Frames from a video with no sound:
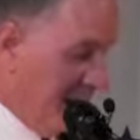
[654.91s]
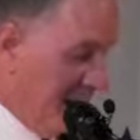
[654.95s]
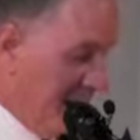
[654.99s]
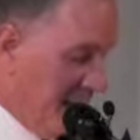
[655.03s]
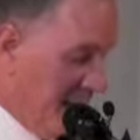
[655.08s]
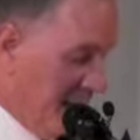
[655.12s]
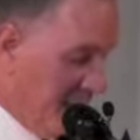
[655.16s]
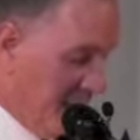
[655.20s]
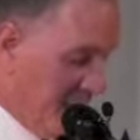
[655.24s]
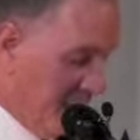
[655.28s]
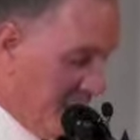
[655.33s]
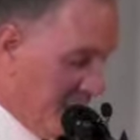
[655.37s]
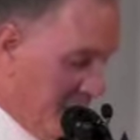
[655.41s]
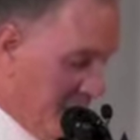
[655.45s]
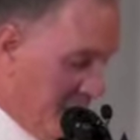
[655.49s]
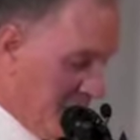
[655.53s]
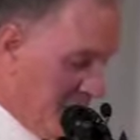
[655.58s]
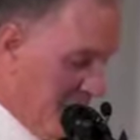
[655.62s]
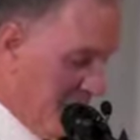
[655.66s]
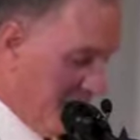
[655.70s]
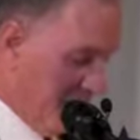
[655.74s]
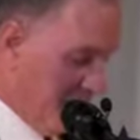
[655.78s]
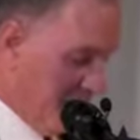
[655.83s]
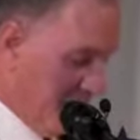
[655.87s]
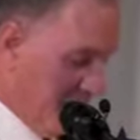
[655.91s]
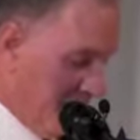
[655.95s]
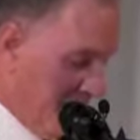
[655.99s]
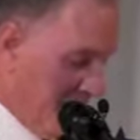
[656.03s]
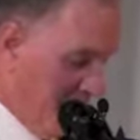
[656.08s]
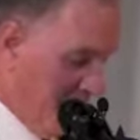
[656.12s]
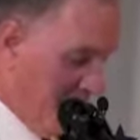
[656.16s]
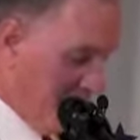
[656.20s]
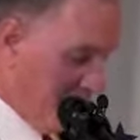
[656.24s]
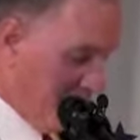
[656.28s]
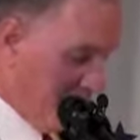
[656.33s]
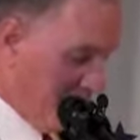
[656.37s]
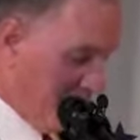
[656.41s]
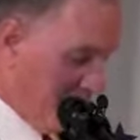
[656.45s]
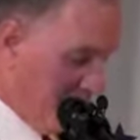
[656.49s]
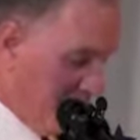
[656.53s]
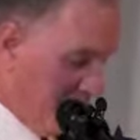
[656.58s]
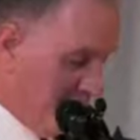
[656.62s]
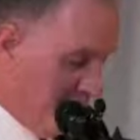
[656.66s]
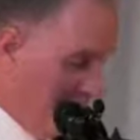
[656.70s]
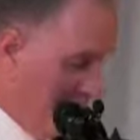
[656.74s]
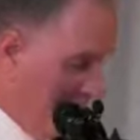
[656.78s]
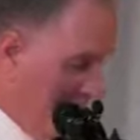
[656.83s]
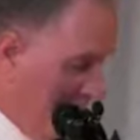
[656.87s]
I therefore challenge our members
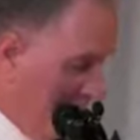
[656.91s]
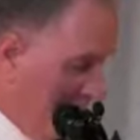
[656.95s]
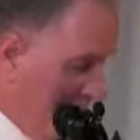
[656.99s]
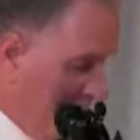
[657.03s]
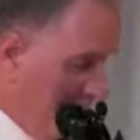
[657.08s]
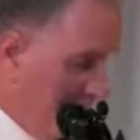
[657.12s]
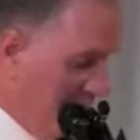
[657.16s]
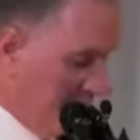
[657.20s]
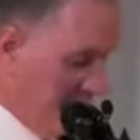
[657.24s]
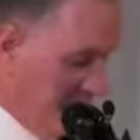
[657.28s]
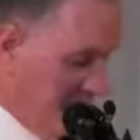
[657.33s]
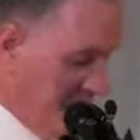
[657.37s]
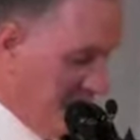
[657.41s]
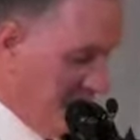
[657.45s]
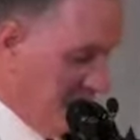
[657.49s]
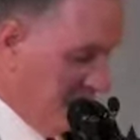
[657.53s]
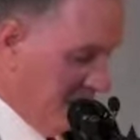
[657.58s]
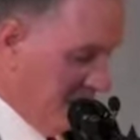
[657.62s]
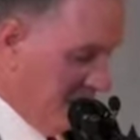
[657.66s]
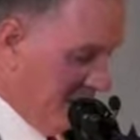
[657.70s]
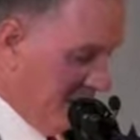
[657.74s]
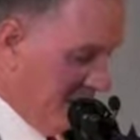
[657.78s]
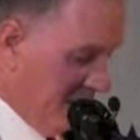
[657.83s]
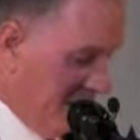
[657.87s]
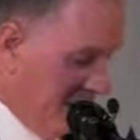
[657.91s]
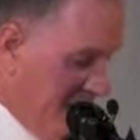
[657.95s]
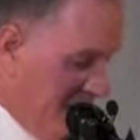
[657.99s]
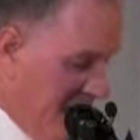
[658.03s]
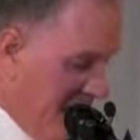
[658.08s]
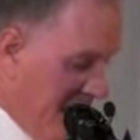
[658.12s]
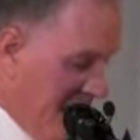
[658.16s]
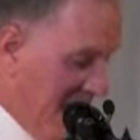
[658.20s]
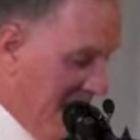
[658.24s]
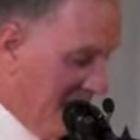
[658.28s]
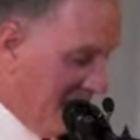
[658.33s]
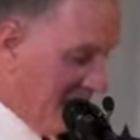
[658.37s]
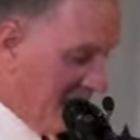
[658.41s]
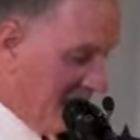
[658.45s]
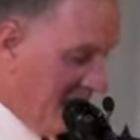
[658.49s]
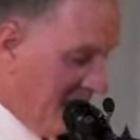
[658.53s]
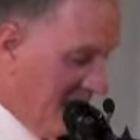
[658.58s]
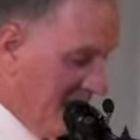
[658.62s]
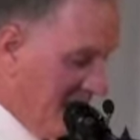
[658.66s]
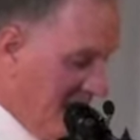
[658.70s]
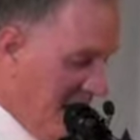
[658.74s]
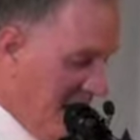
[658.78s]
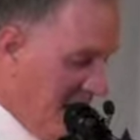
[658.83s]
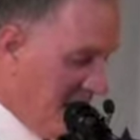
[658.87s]
to donate to the building fund as
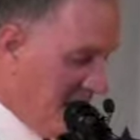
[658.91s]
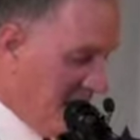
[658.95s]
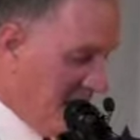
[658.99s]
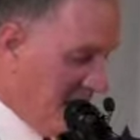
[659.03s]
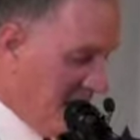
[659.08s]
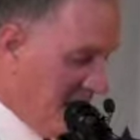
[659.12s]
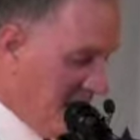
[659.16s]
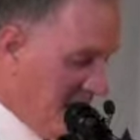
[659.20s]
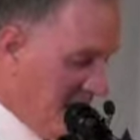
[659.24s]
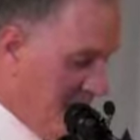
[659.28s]
they